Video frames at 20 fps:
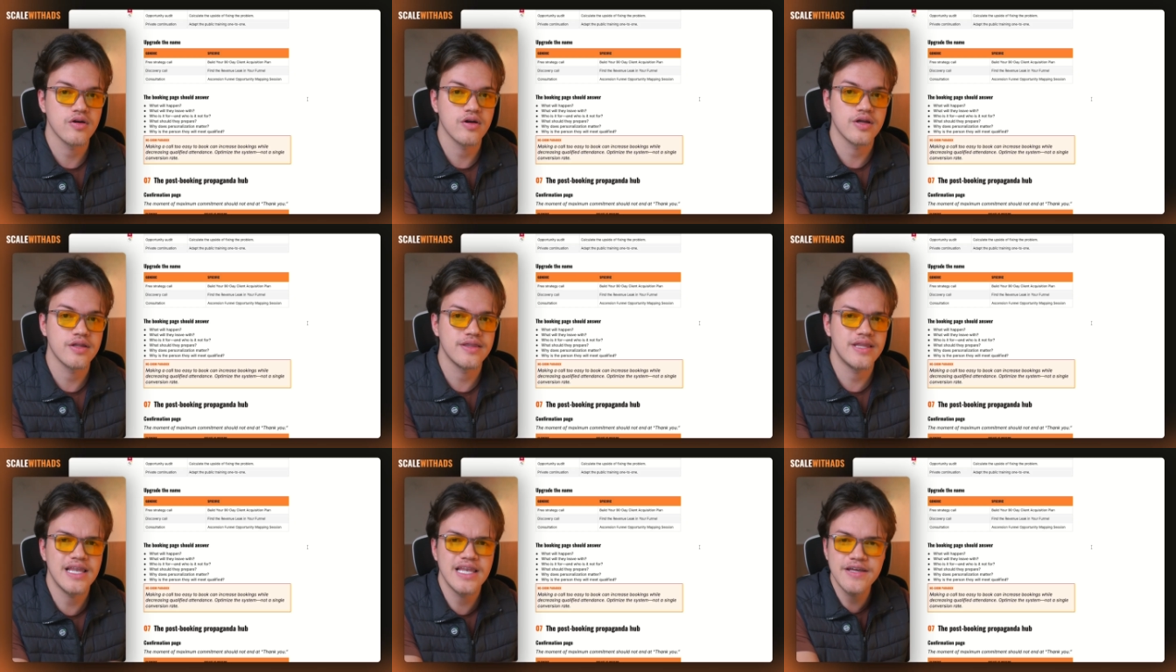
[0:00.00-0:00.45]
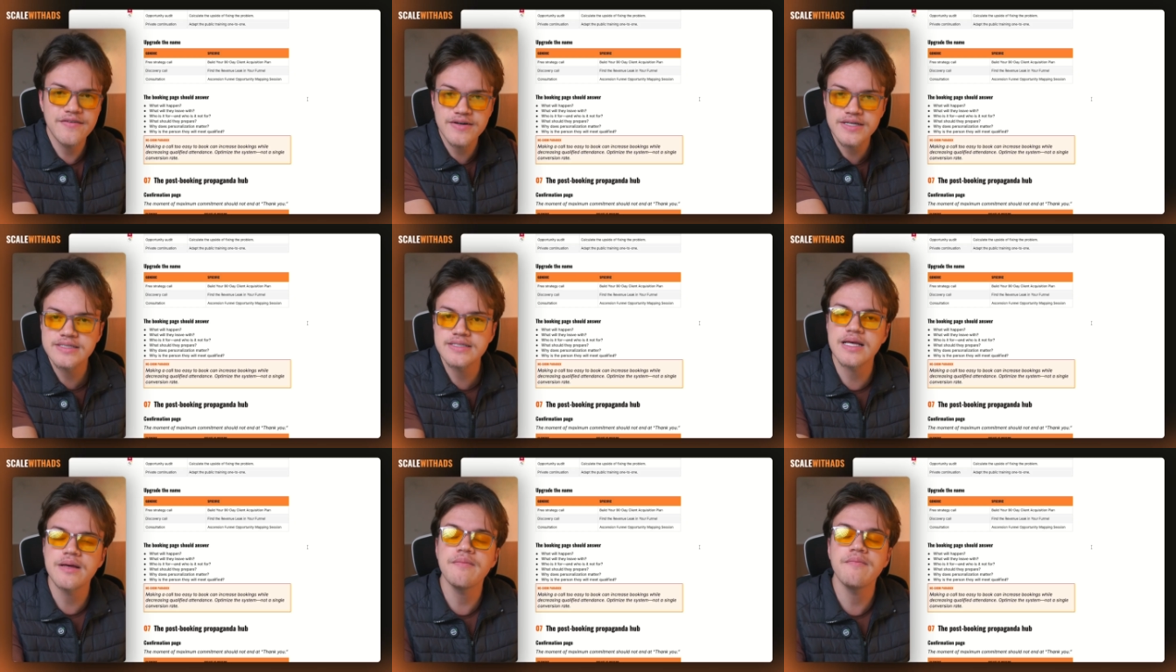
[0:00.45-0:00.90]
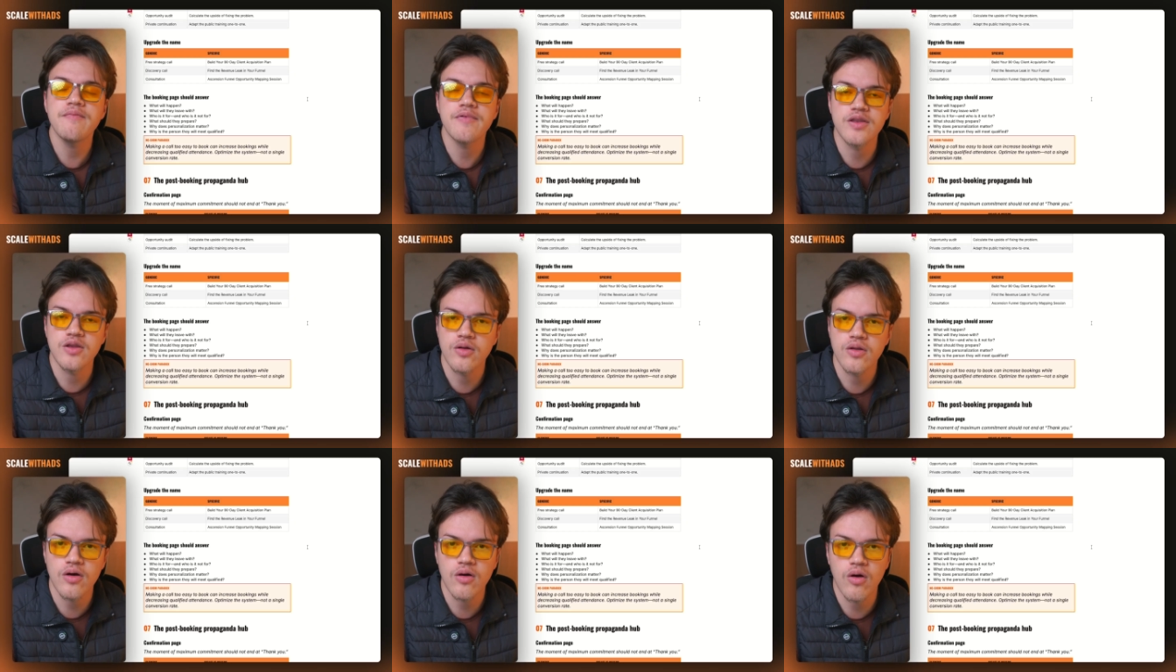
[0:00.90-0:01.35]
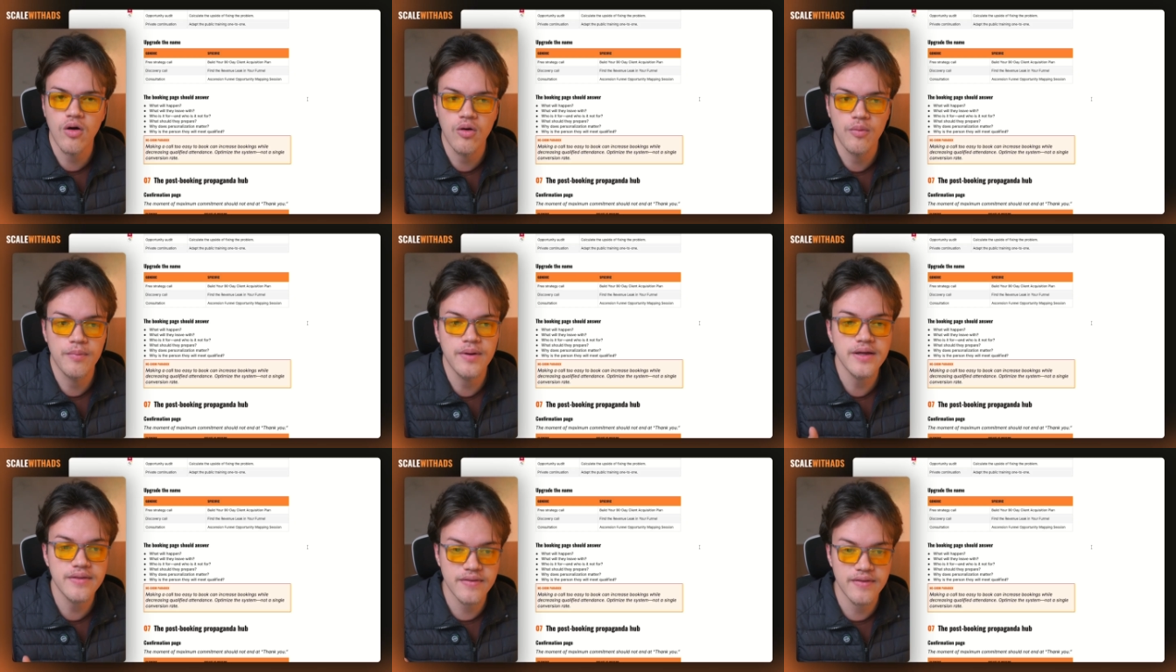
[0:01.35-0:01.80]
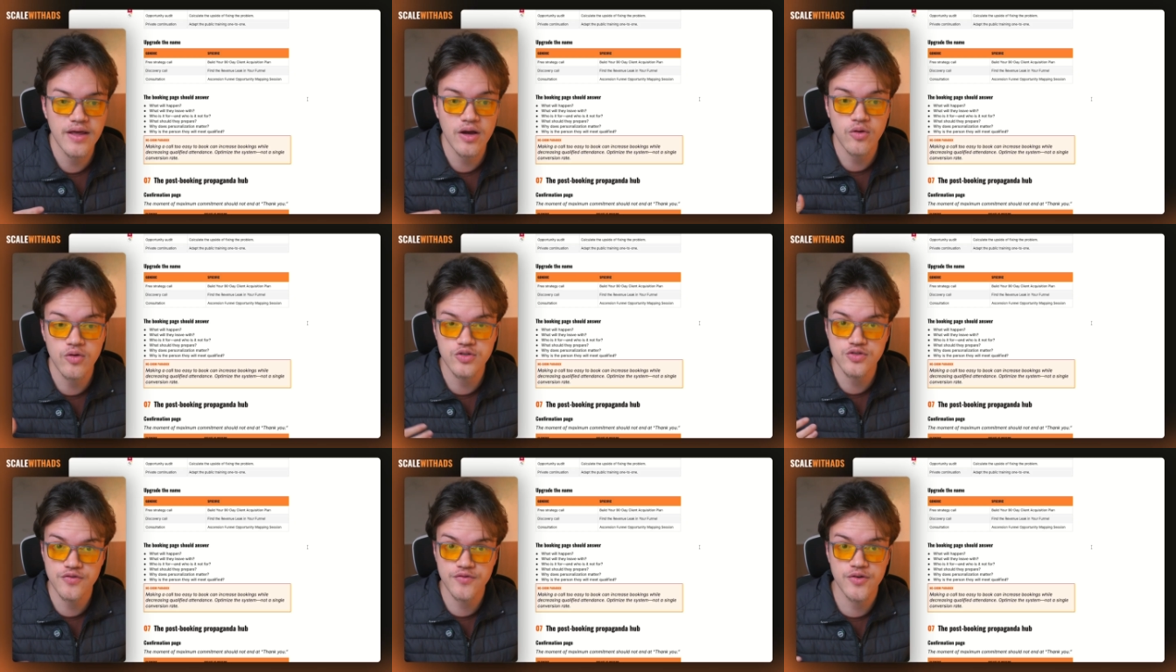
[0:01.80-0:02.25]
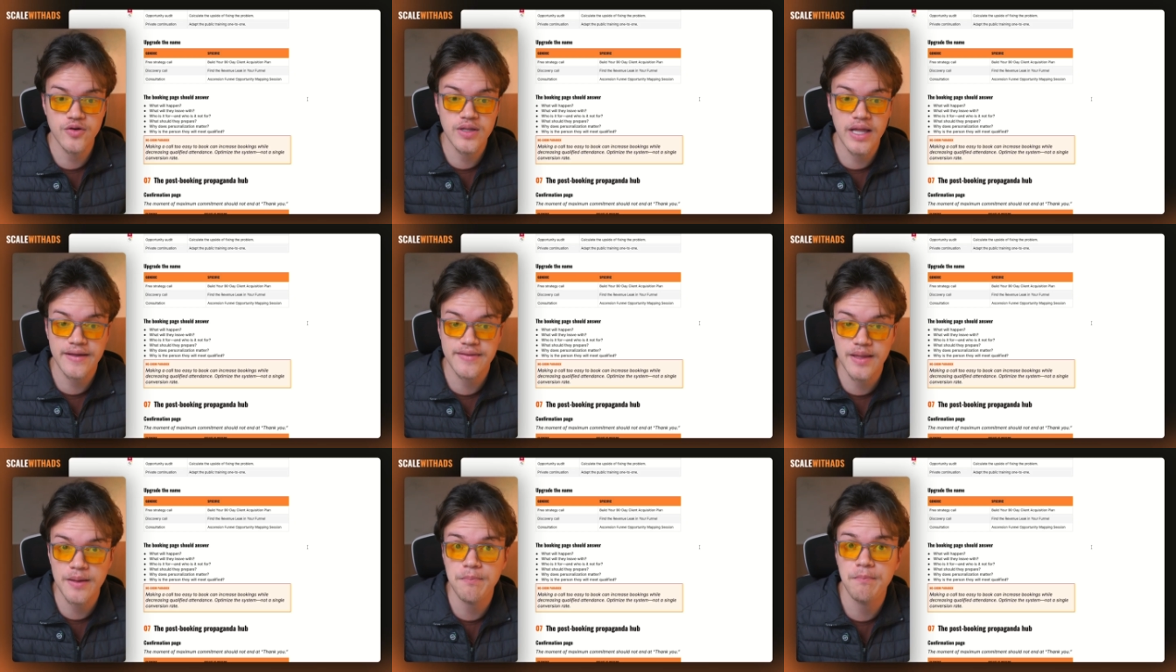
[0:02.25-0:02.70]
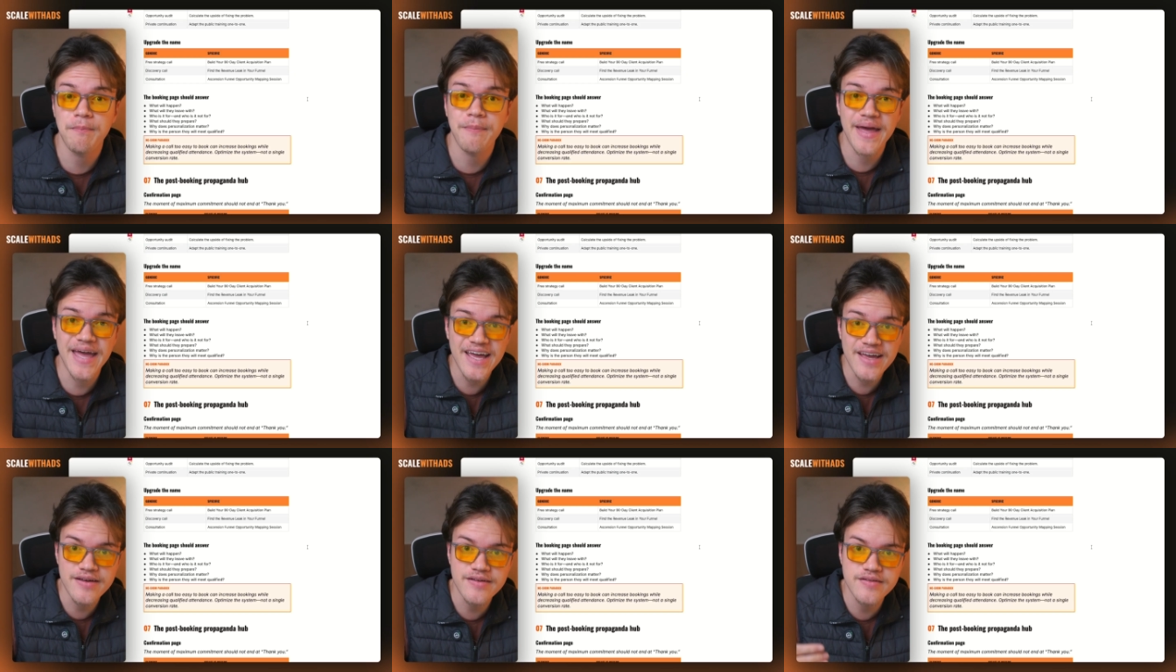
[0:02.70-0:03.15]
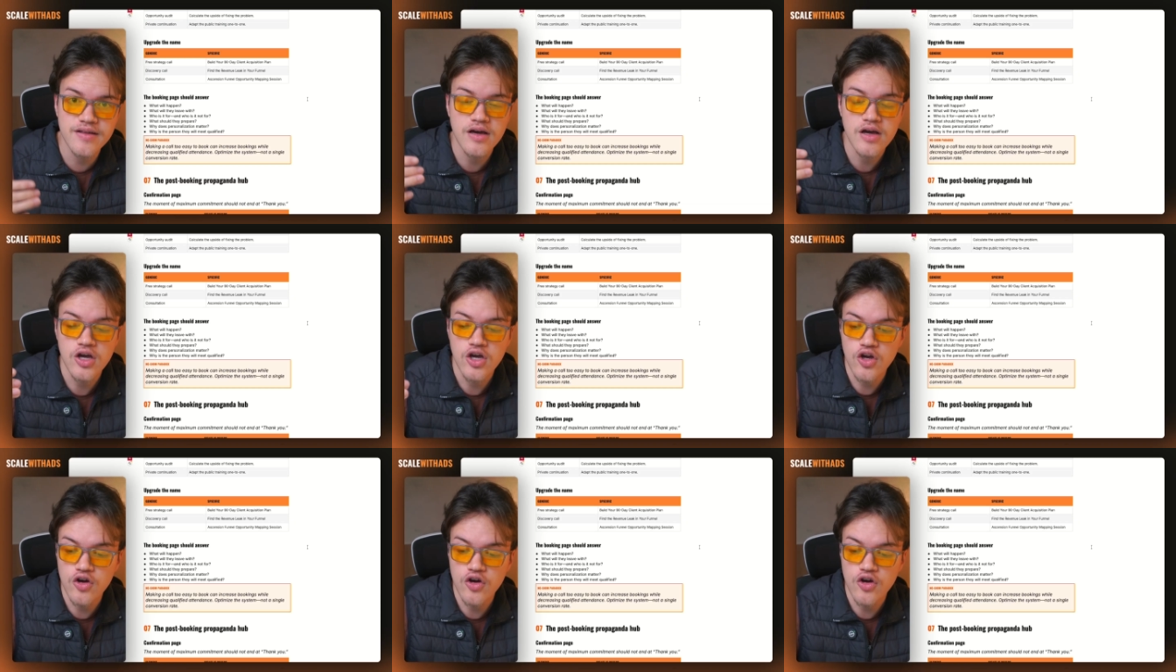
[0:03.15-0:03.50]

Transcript: deliver something on the call, but they're going to feel like they paid